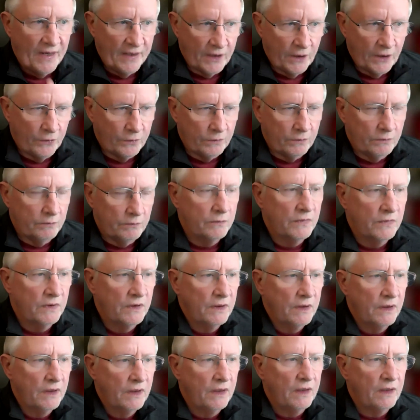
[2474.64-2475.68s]
Thank you.
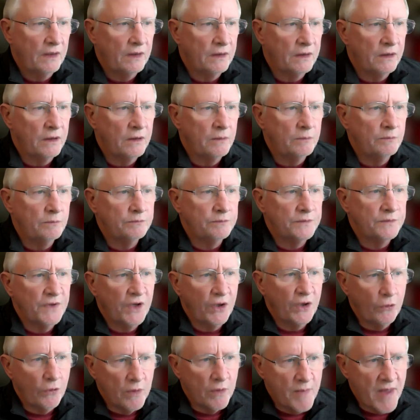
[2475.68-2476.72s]
Do
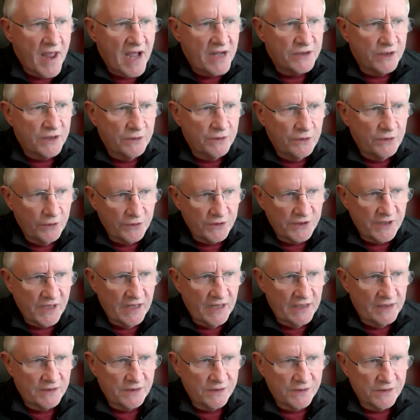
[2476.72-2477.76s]
you imagine use
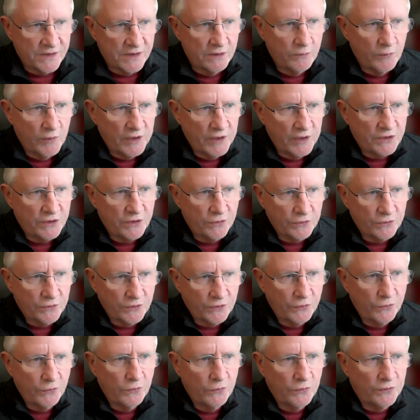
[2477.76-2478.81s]
cases in which your
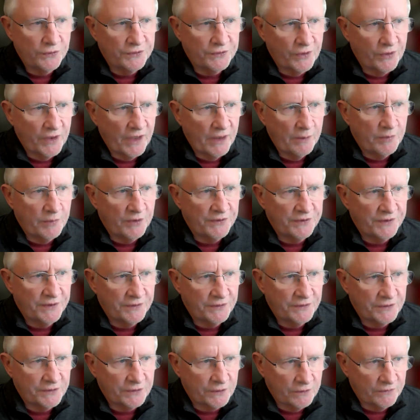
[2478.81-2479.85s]
tools are able
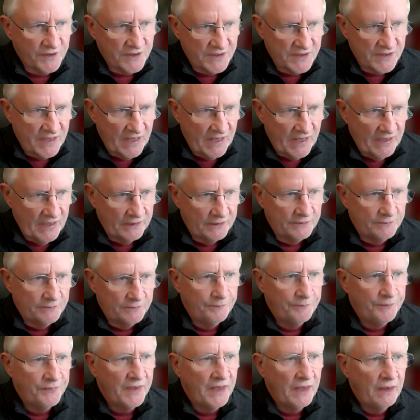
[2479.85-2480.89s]
to surface
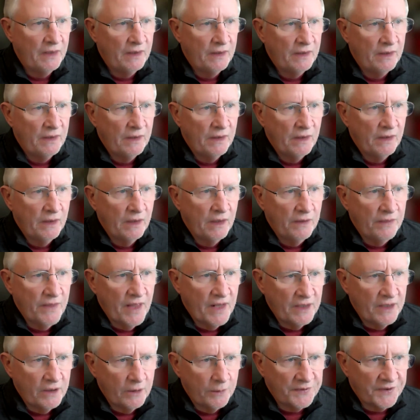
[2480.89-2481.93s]
data
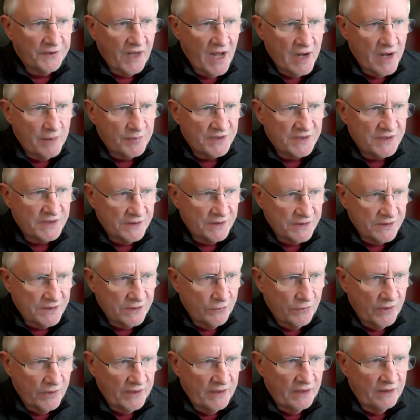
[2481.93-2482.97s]
that helps
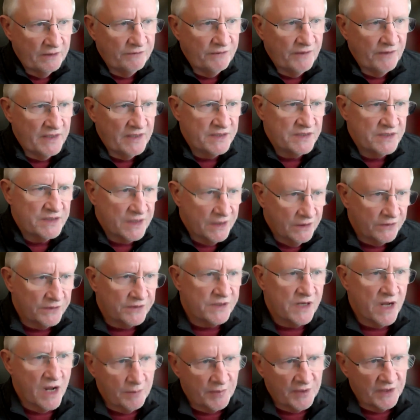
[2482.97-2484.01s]
campuses to identify
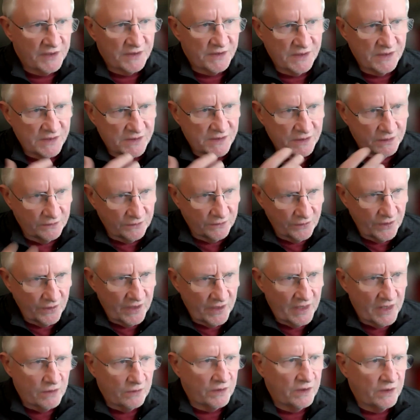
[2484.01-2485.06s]
skills, competencies, and
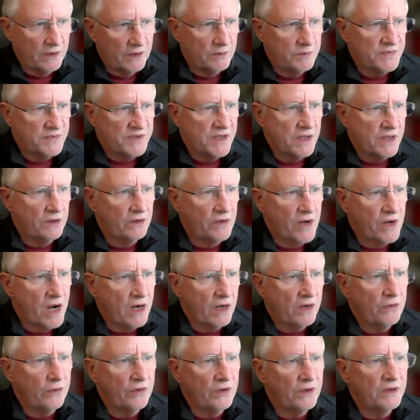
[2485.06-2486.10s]
learning outcomes that are
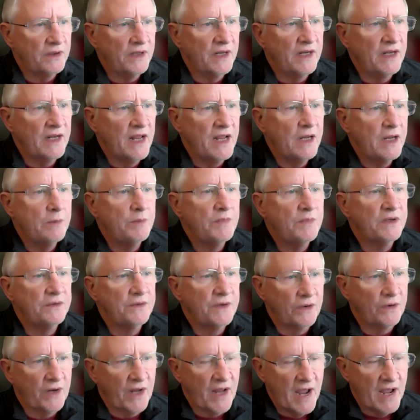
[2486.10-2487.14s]
not currently named
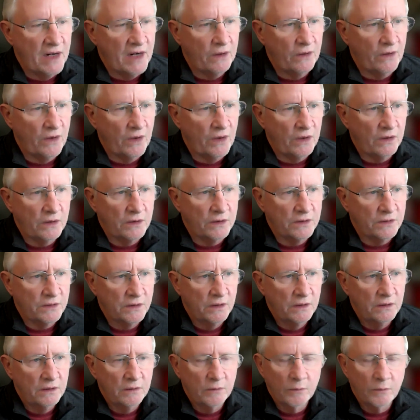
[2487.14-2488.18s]
in their catalog,
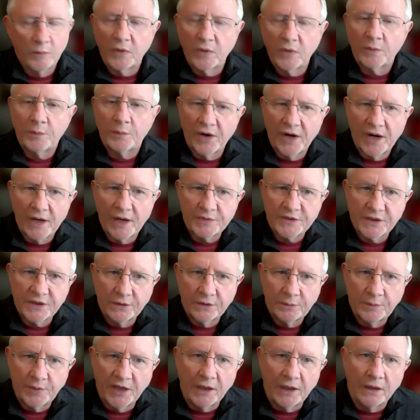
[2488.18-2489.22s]
but perhaps
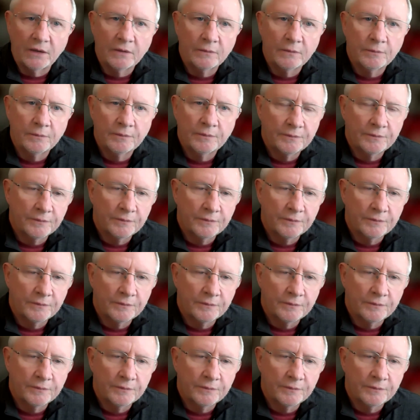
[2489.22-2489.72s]
could be?